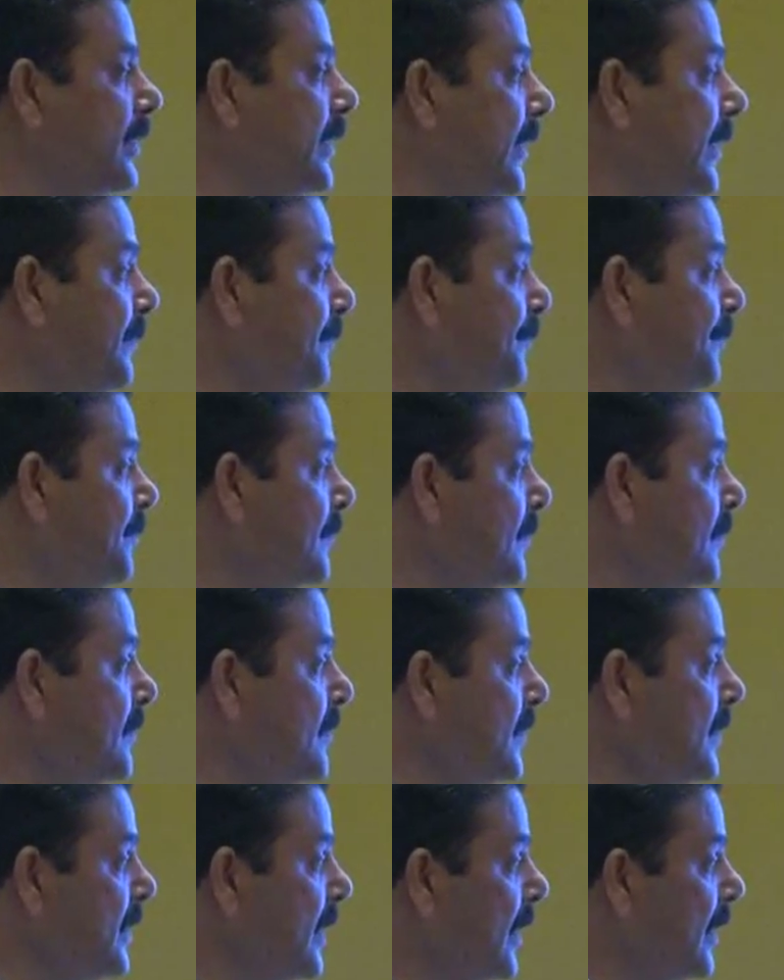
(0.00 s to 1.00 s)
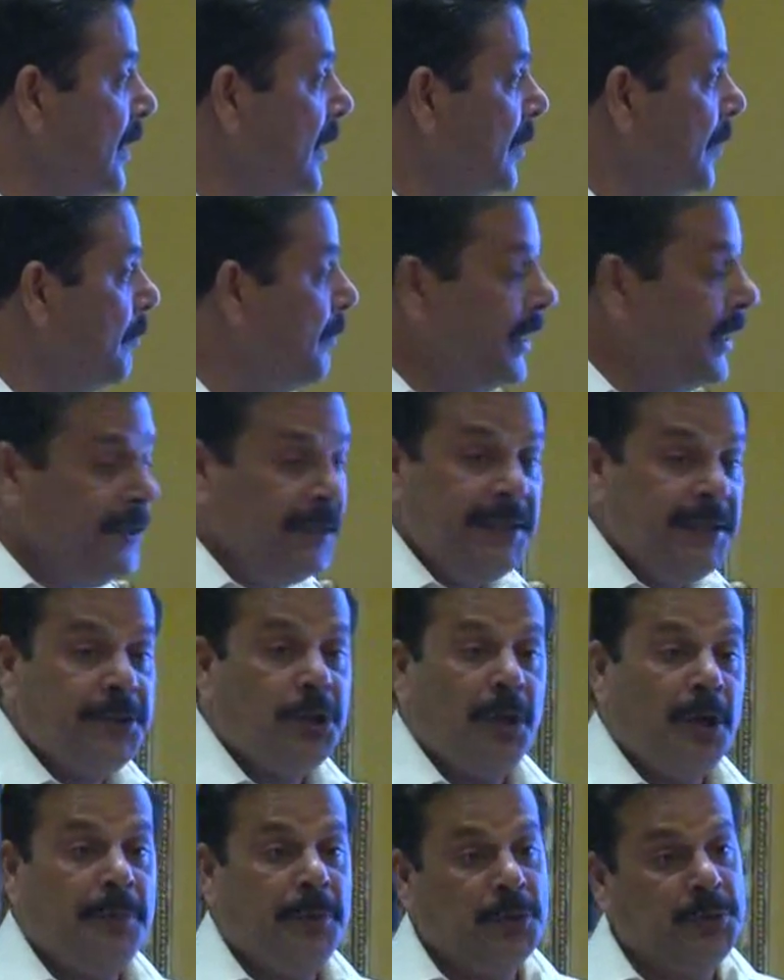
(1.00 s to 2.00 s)
with them. Mainly
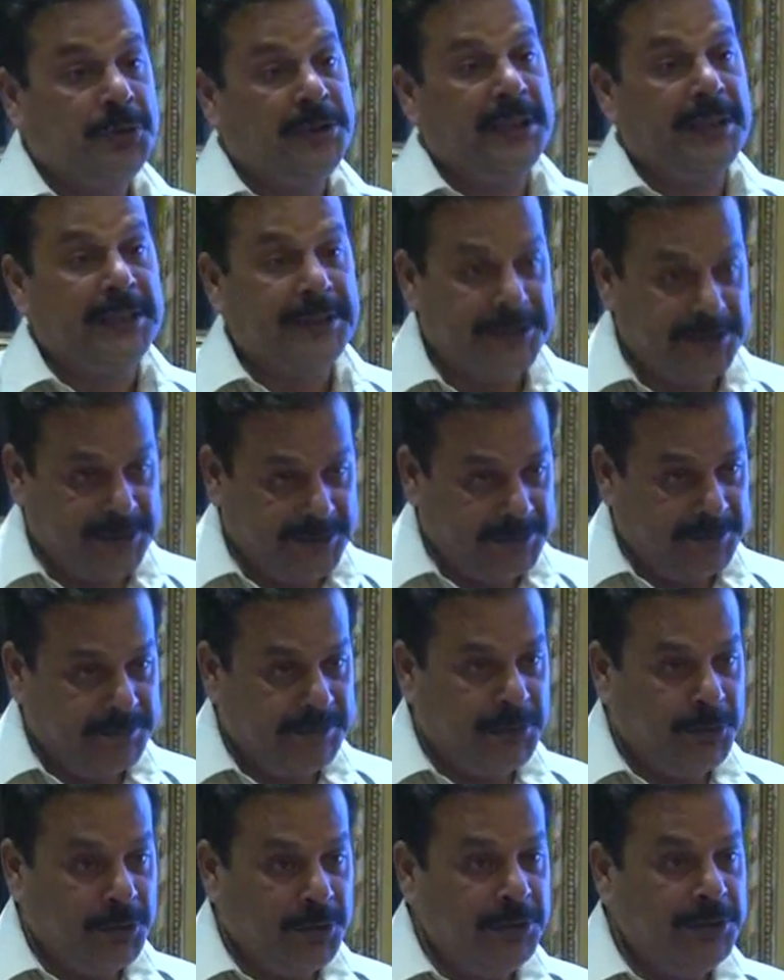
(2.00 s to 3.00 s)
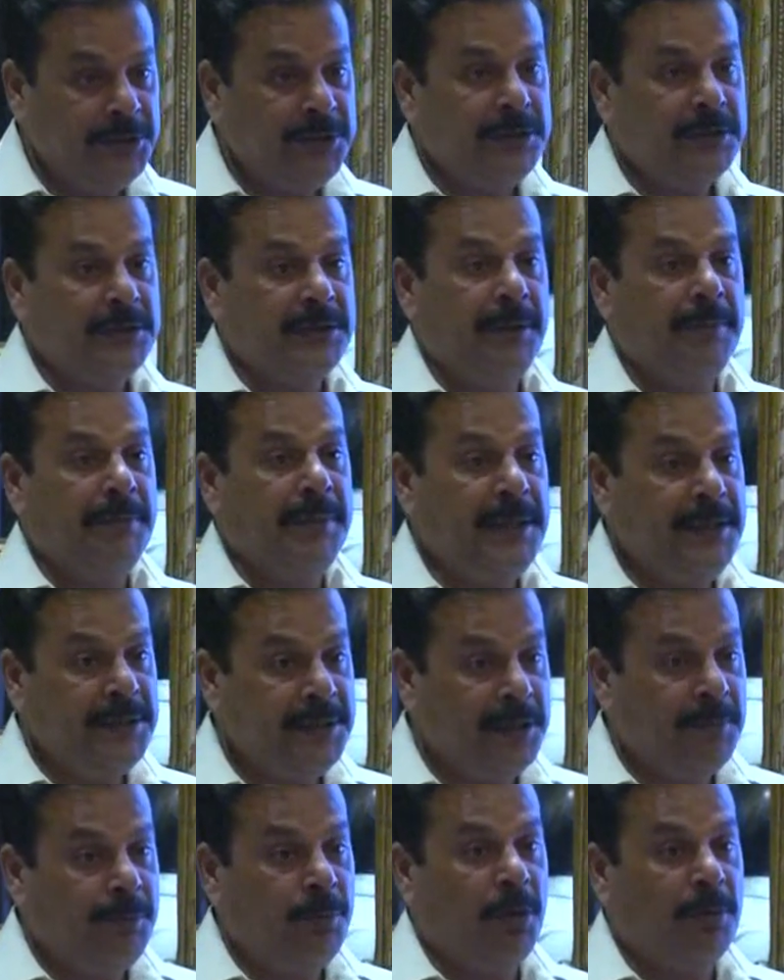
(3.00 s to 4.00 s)
dropout girls, because the
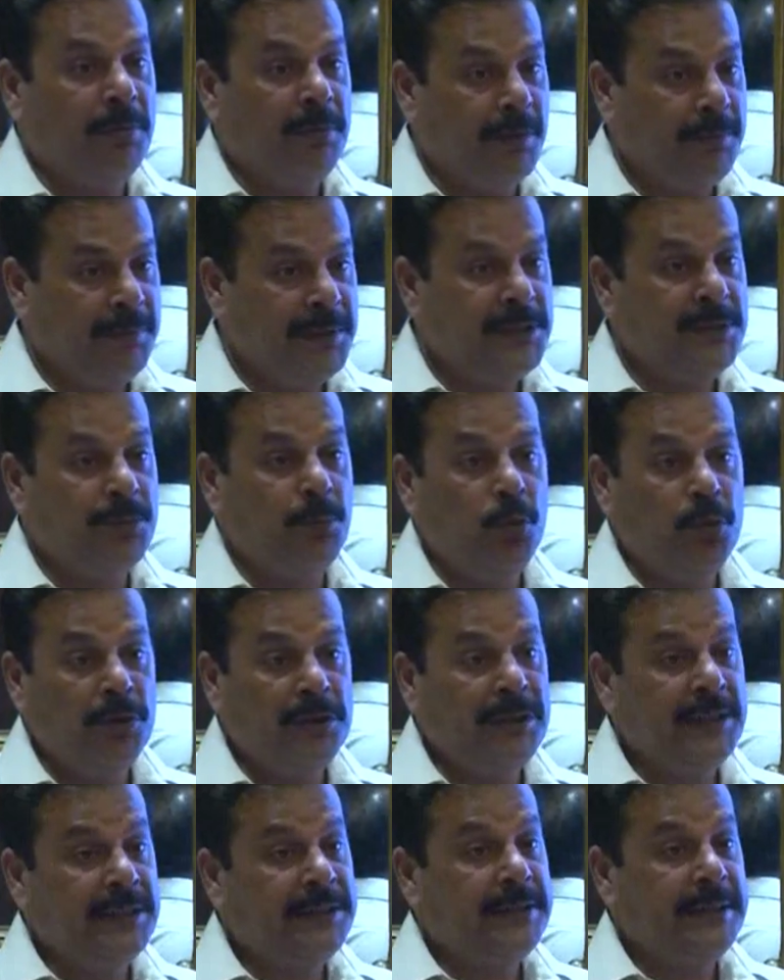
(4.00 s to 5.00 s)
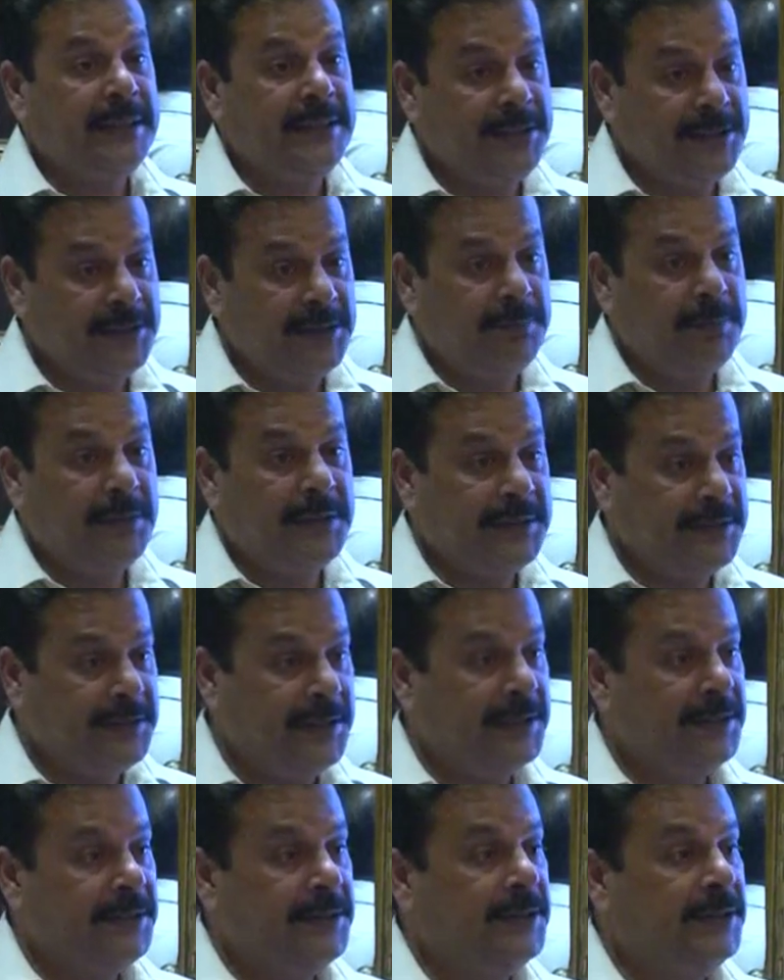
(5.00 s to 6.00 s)
major problem is more than
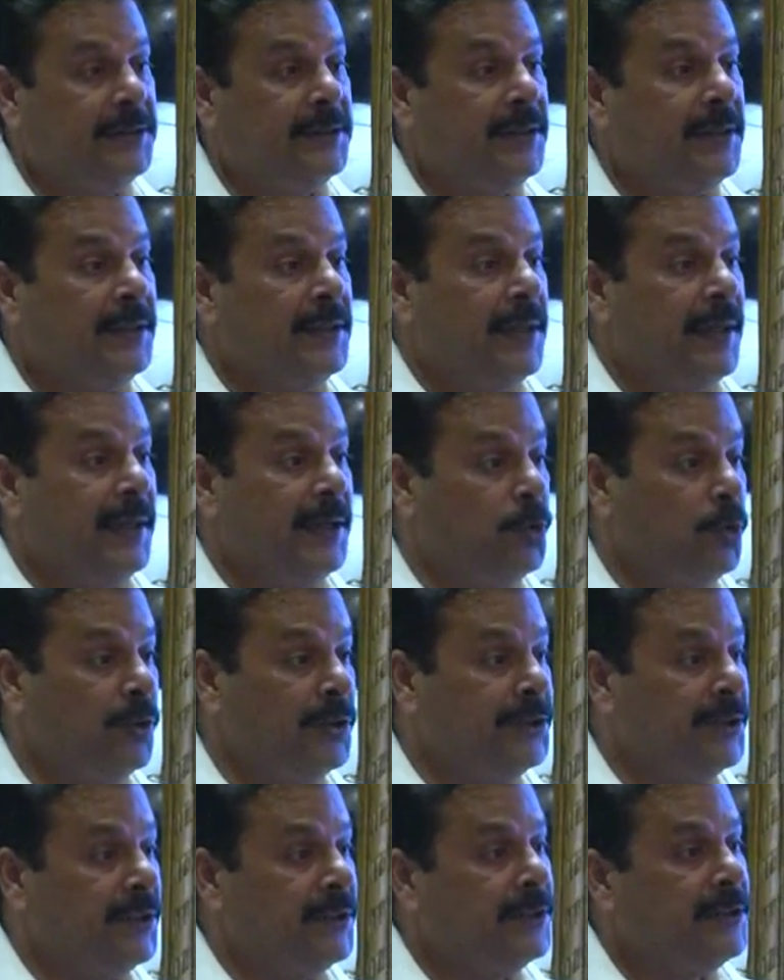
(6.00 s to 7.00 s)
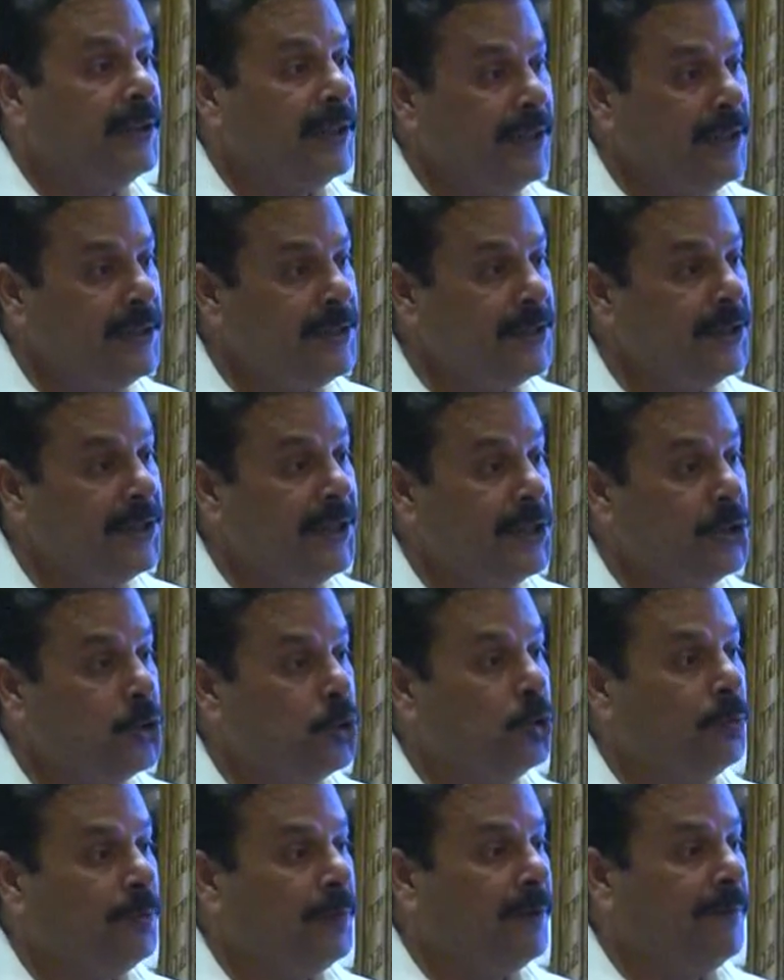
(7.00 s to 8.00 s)
60% adolescent girls in age
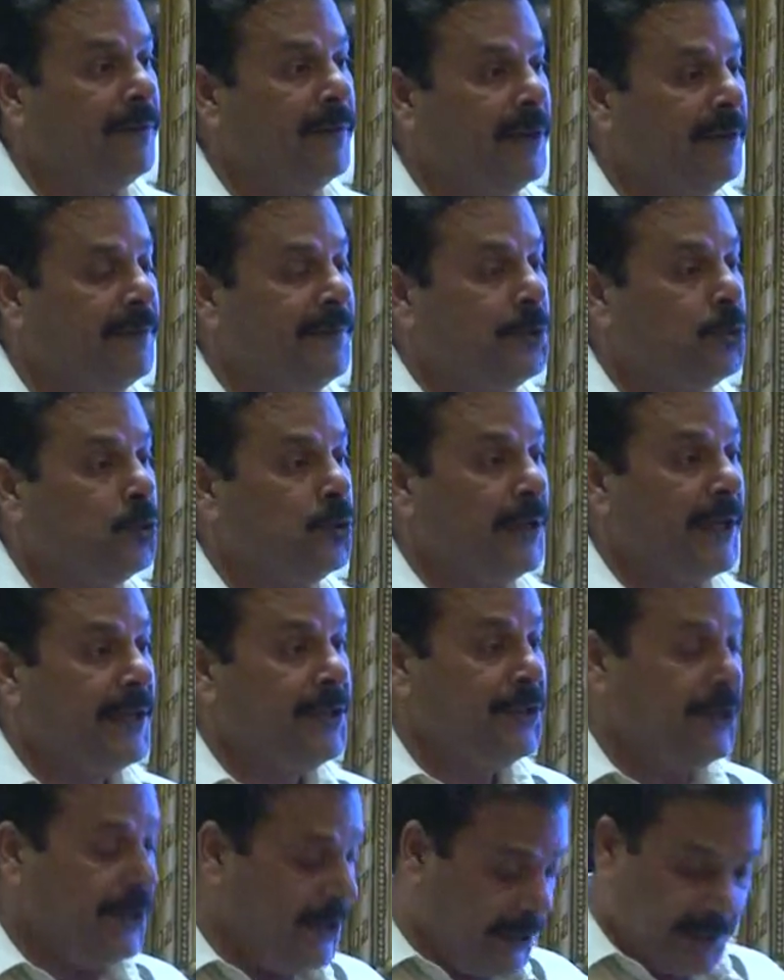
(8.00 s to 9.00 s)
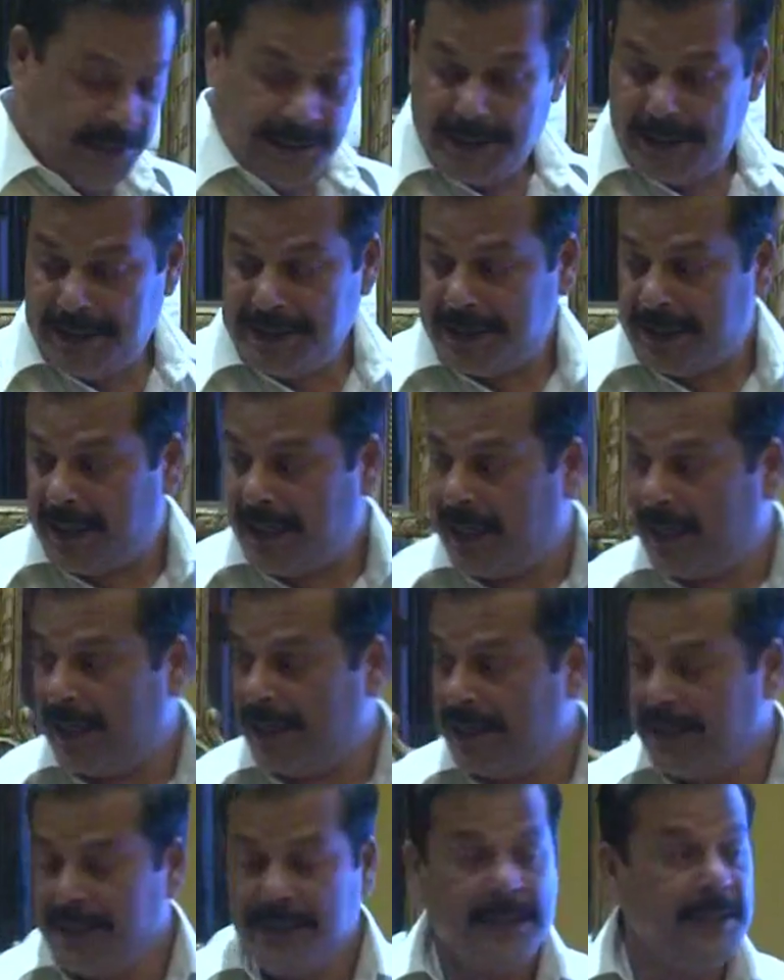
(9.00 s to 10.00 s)
group of 11 to 19 years
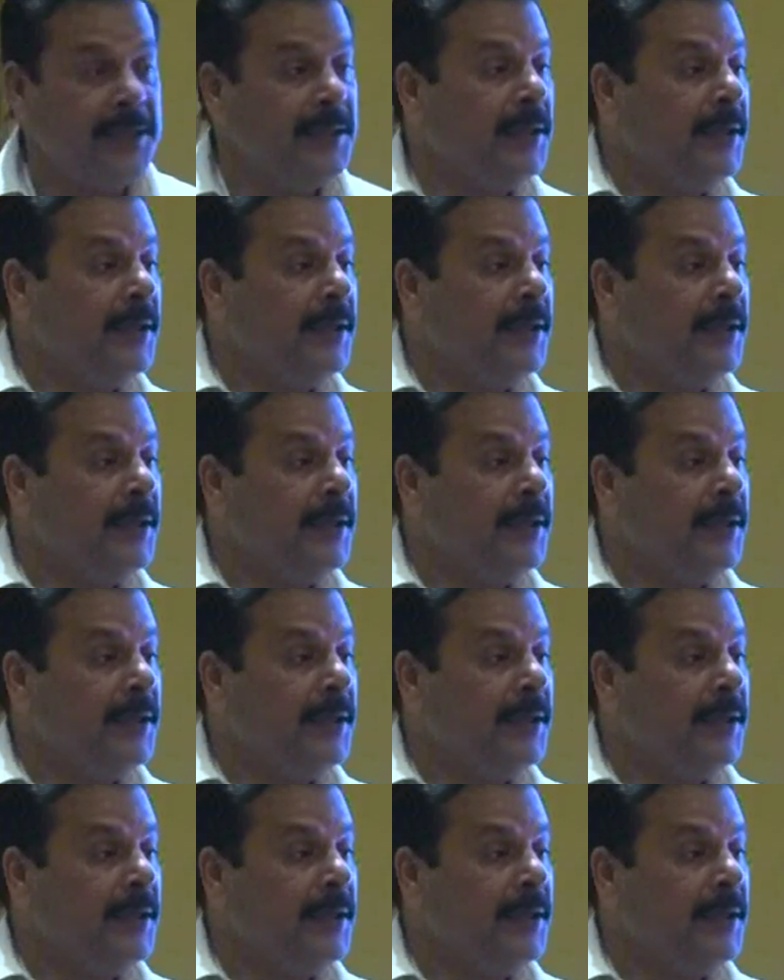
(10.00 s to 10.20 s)
are